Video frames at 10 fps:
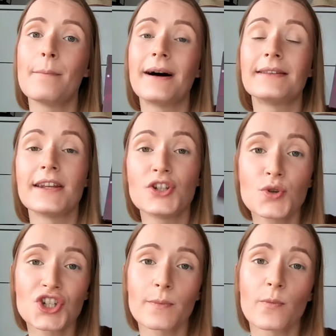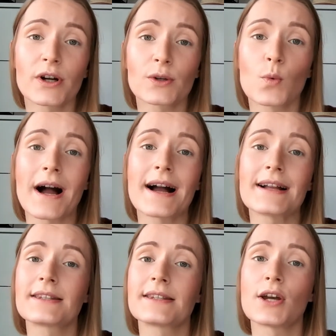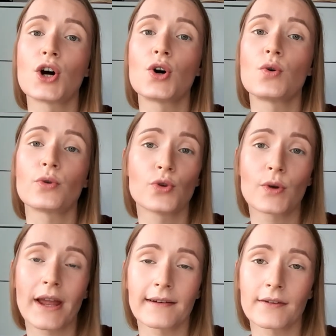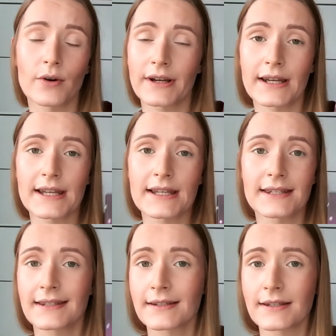but they do ship worldwide, so you can order this.